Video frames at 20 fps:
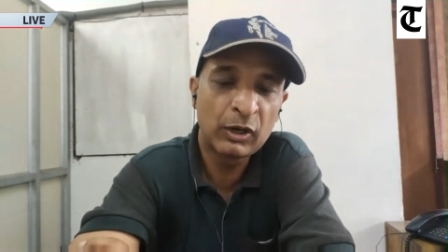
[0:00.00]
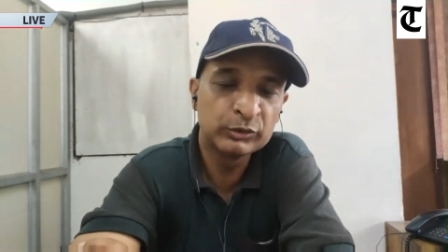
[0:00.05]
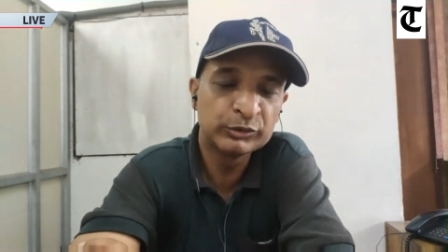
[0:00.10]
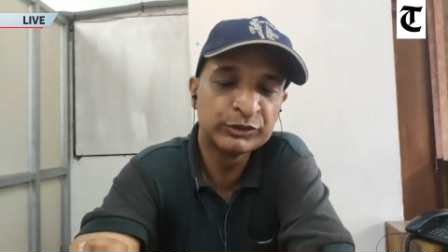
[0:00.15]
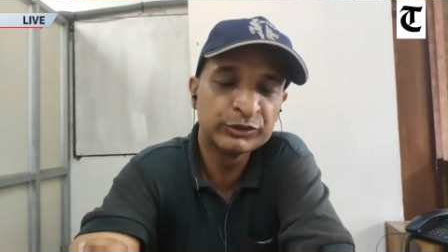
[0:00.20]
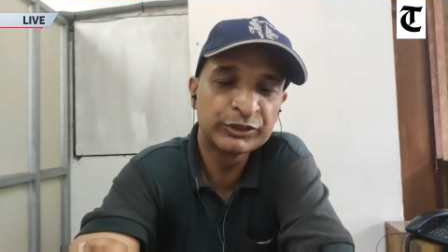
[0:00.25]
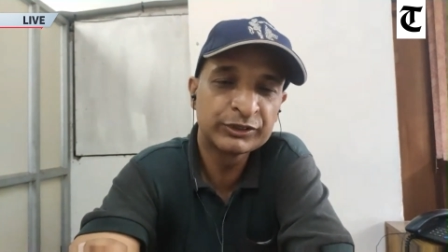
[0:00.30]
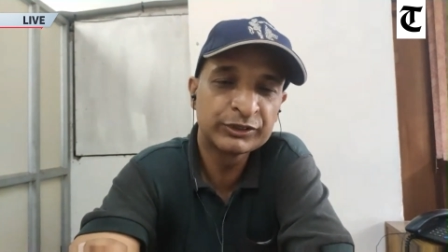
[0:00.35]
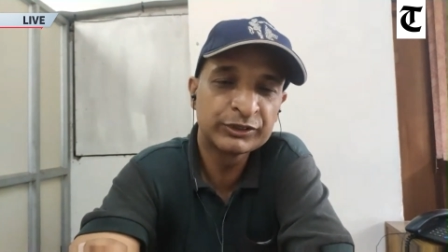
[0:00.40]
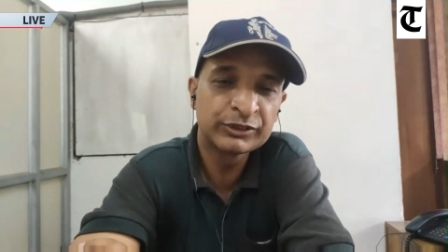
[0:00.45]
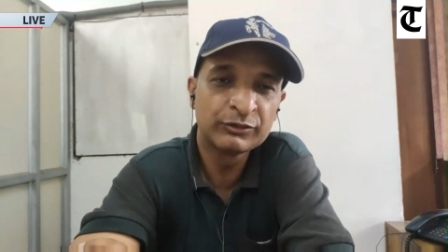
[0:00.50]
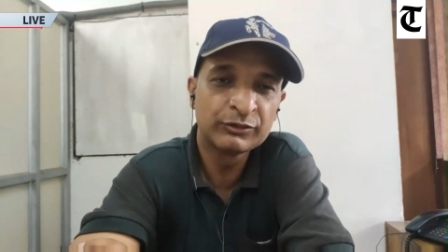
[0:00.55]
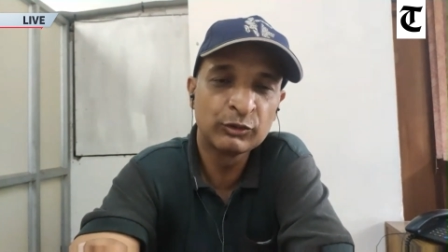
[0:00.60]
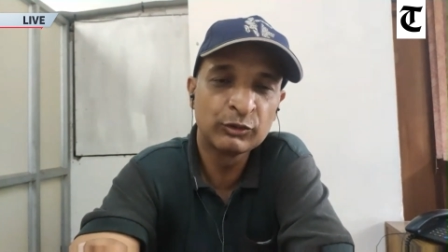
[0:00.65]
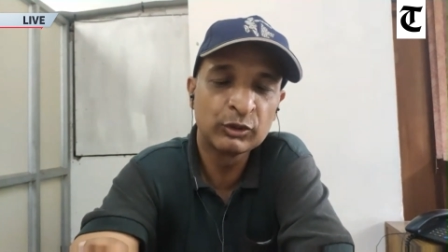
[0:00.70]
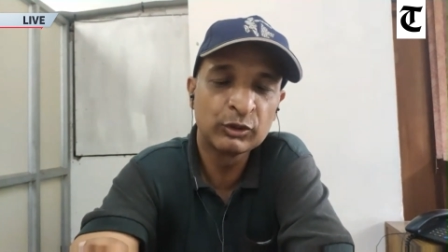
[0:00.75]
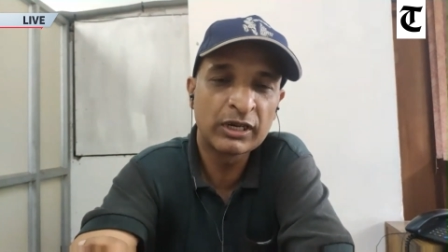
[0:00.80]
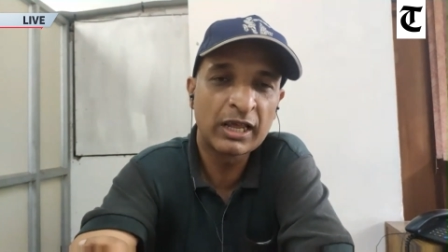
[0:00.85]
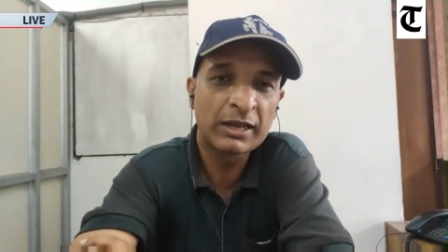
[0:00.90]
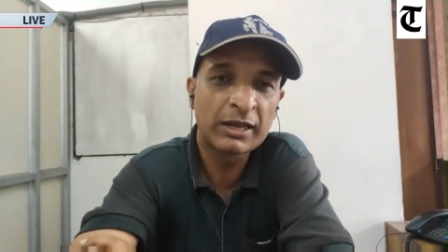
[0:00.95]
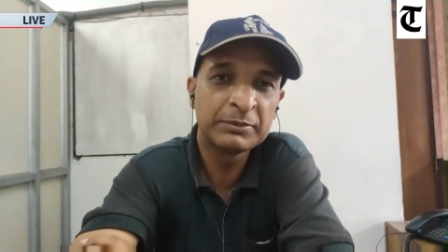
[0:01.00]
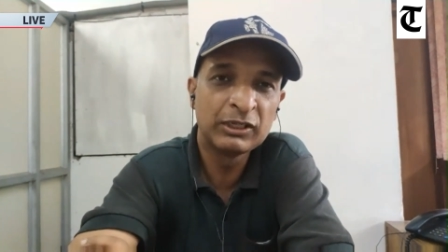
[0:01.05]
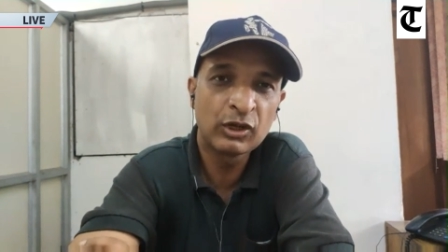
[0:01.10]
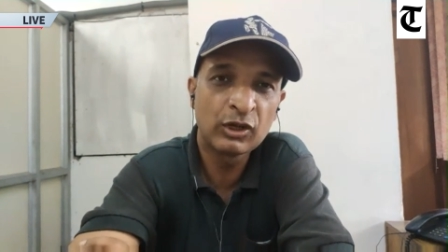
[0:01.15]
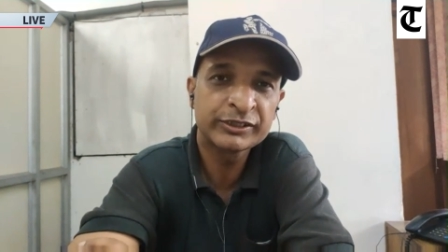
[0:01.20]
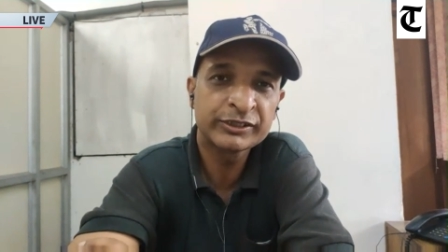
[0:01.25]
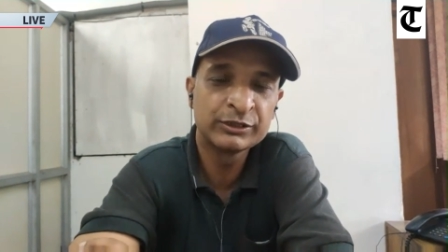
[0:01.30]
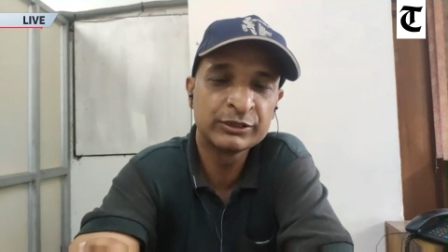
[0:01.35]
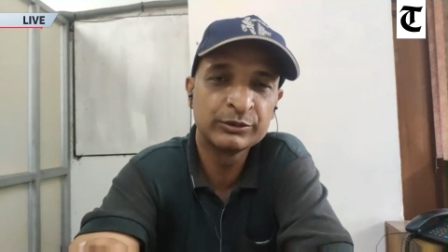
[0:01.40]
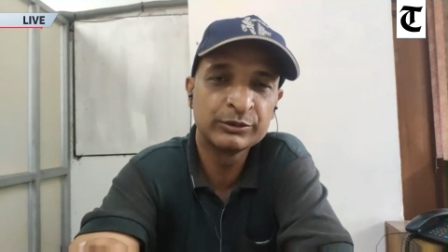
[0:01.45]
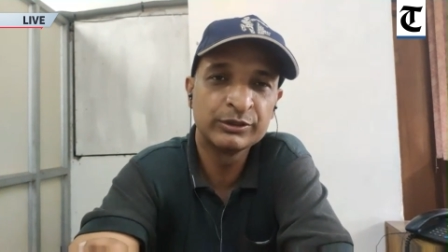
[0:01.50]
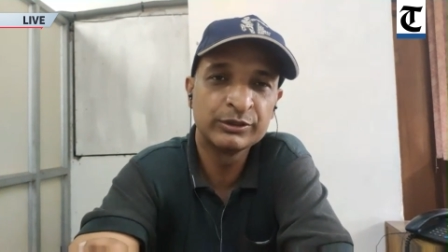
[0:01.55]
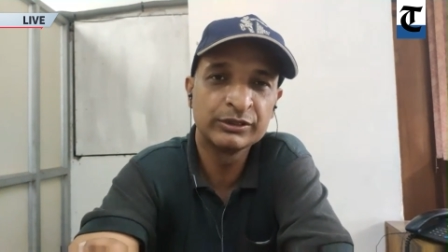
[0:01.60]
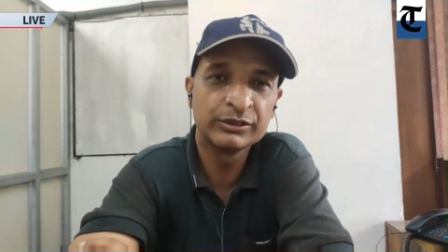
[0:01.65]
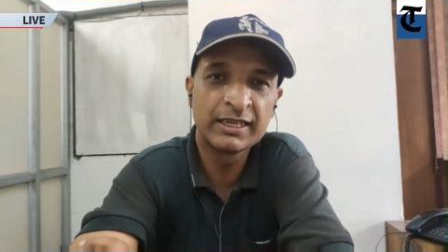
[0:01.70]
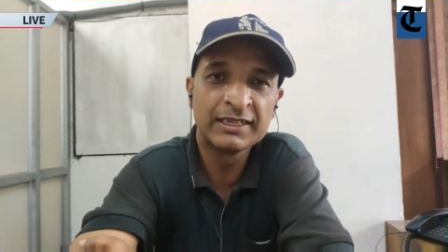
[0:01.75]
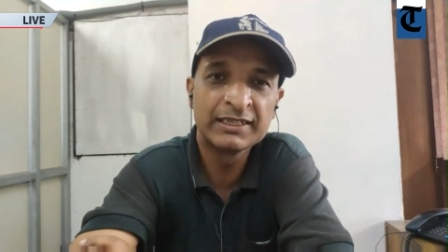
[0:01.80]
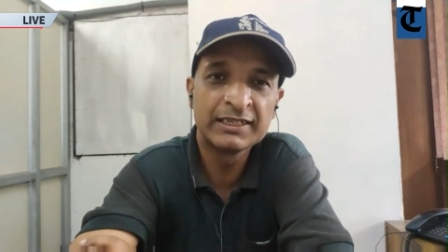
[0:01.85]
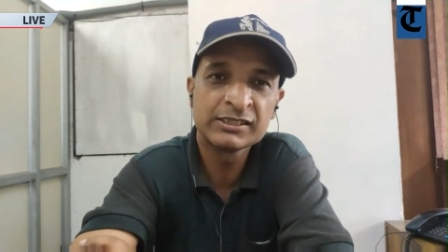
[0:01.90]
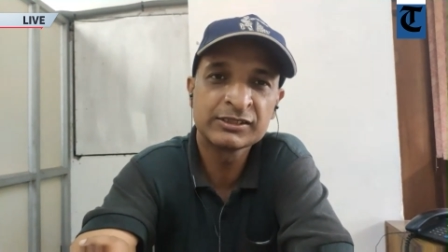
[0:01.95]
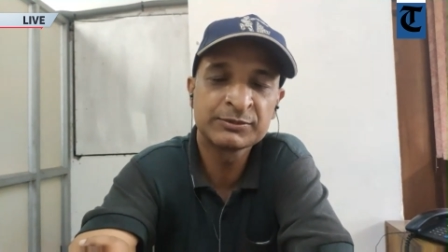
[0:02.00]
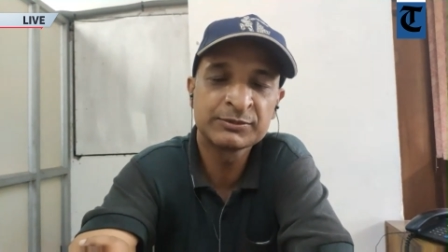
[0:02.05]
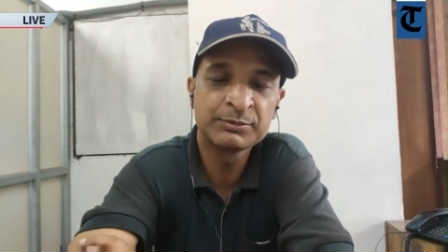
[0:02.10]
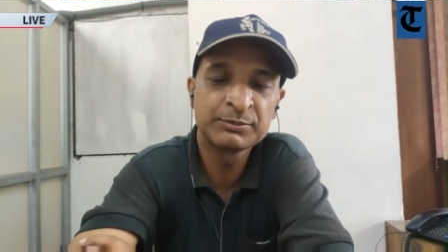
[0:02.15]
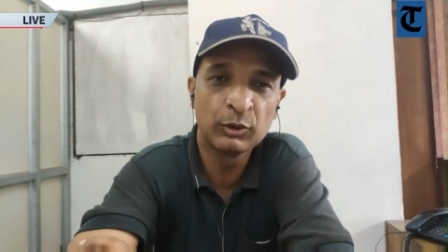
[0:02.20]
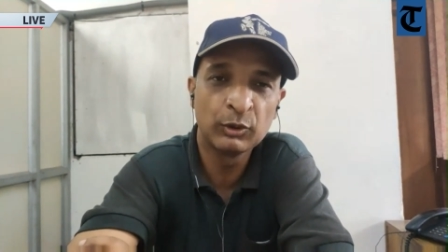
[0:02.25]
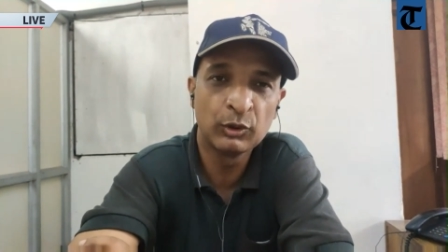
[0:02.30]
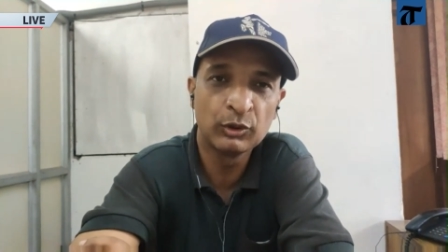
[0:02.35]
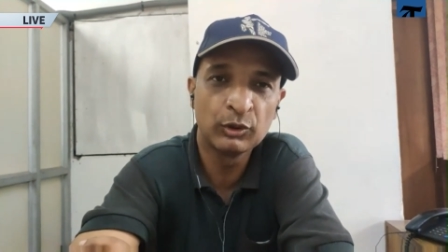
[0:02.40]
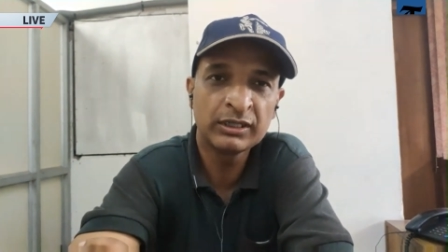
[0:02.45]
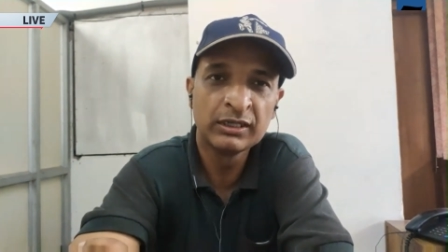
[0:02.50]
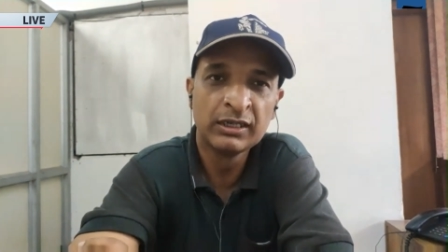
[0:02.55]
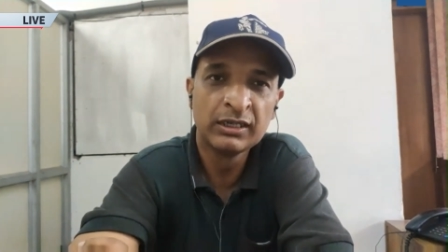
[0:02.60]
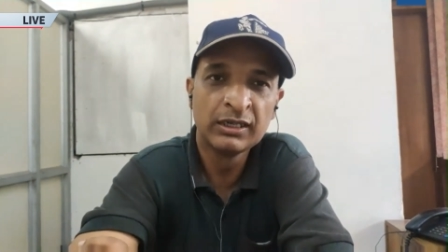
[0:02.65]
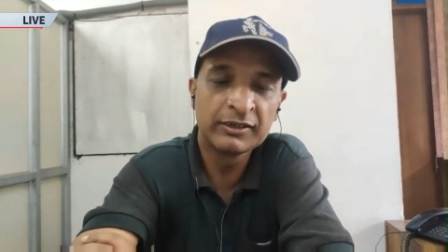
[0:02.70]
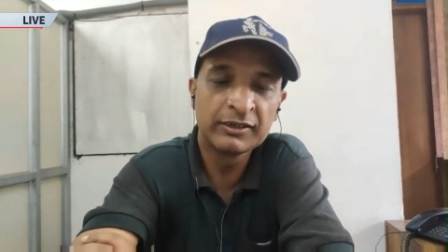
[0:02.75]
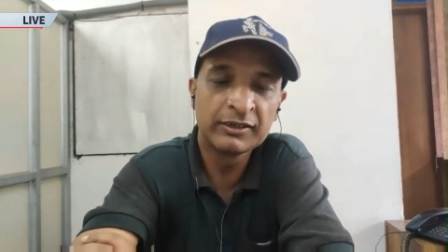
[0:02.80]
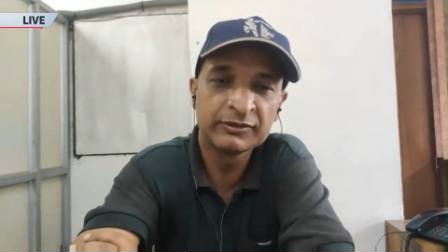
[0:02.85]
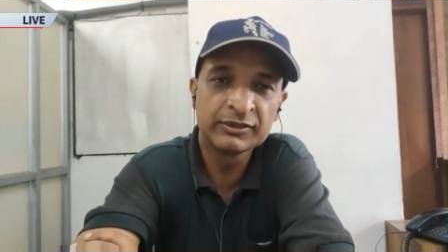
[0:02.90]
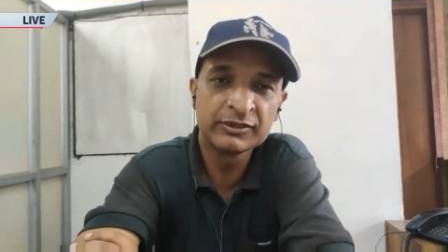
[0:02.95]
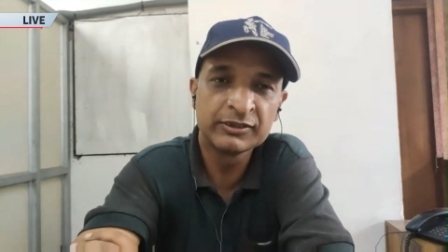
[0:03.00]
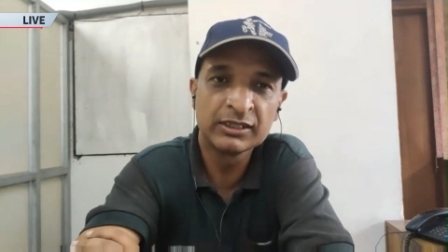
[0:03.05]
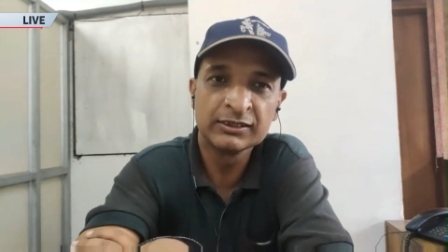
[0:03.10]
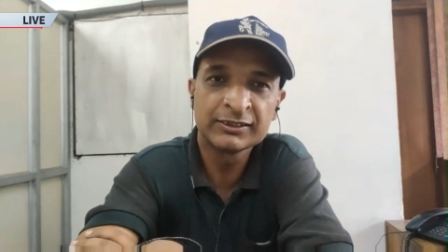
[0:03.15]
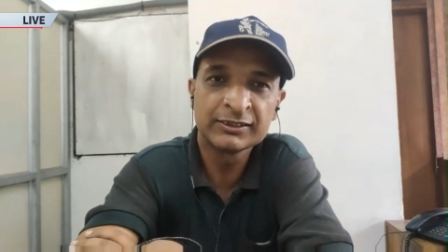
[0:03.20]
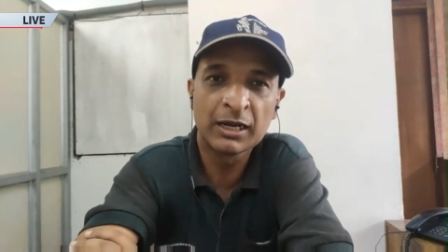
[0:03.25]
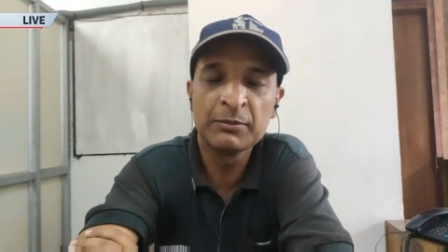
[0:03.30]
million pounds would have been lost to English sport.